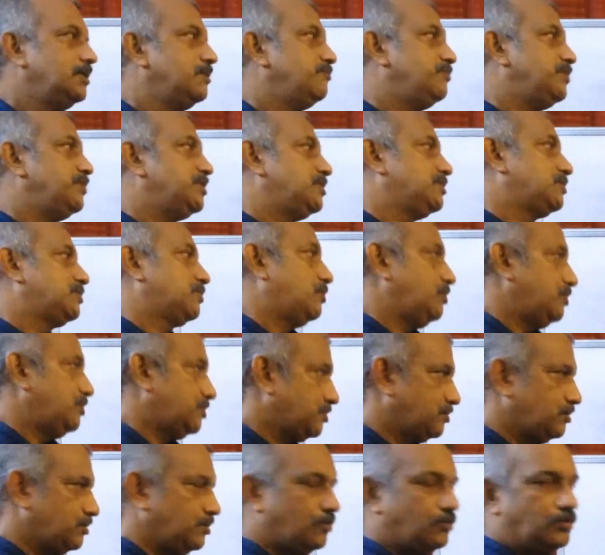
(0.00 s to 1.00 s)
which is
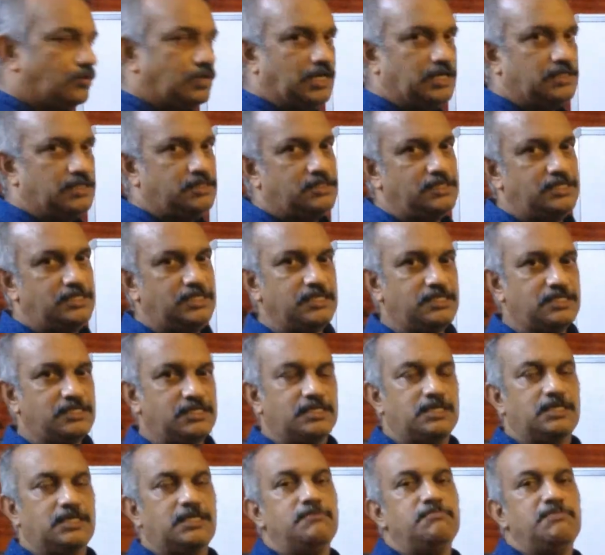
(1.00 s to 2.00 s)
also known as
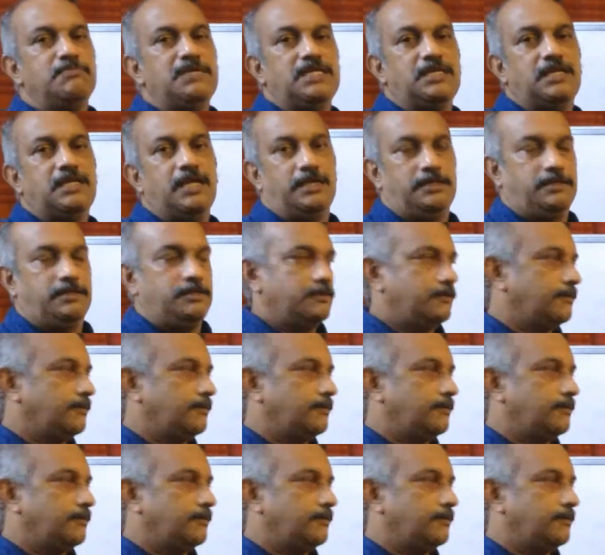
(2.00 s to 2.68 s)
discriminant.